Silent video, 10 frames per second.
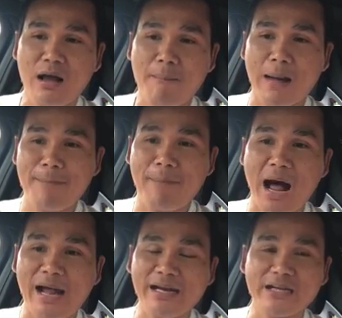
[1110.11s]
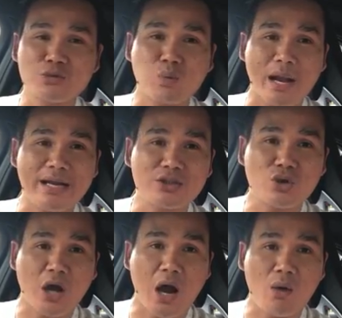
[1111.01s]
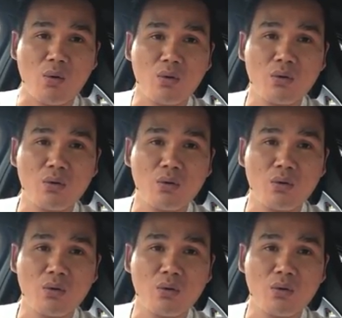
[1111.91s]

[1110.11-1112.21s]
my buyer is ready to go,